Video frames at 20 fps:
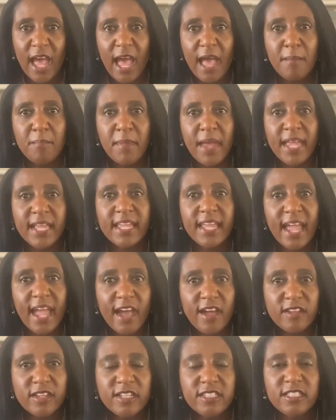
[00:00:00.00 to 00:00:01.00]
and make
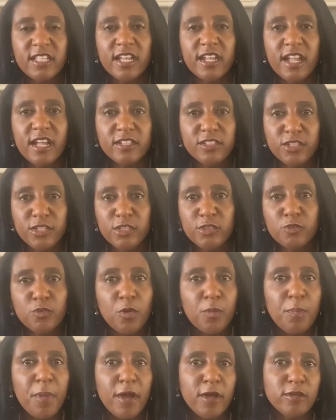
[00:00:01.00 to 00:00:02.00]
countless and
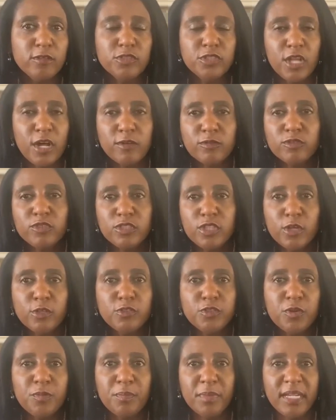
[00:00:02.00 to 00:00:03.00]
unusual posts on
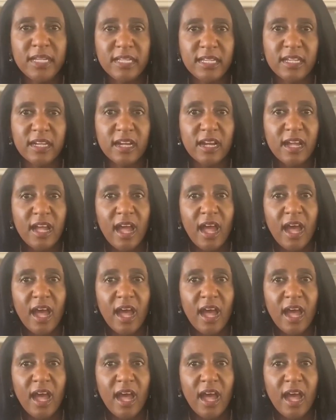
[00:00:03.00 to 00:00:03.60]
social media,